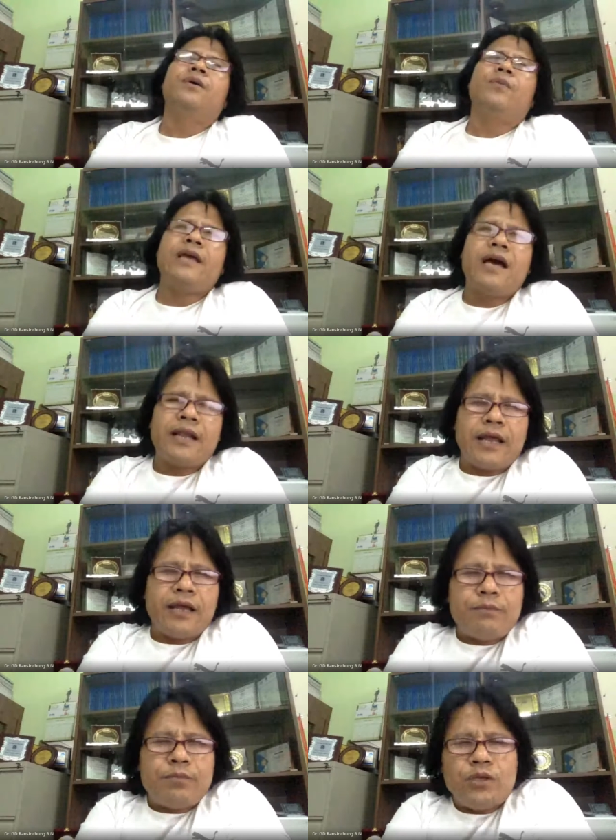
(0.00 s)
we are
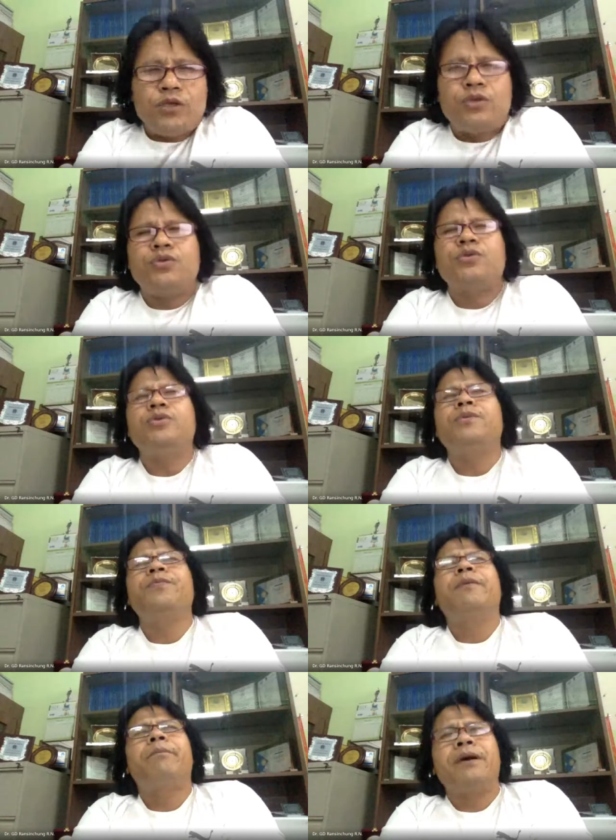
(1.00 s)
able to
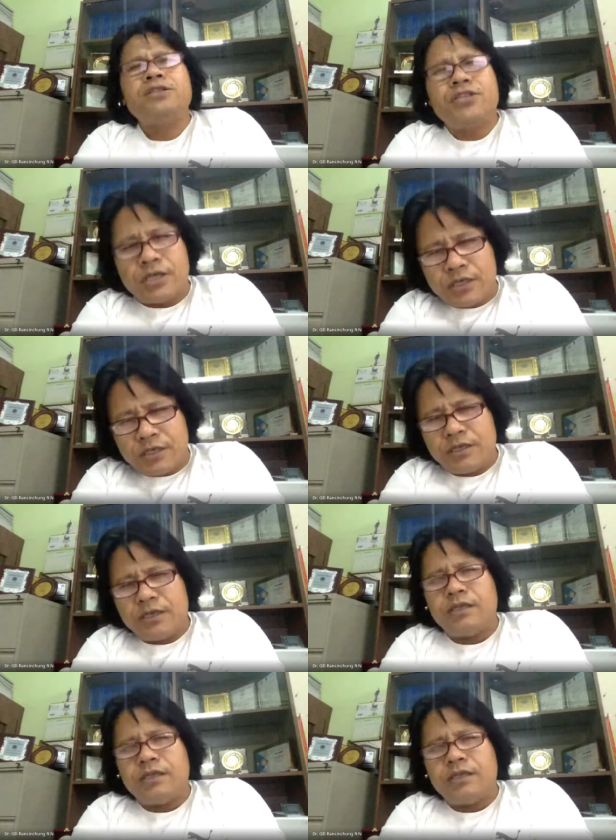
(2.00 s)
puncture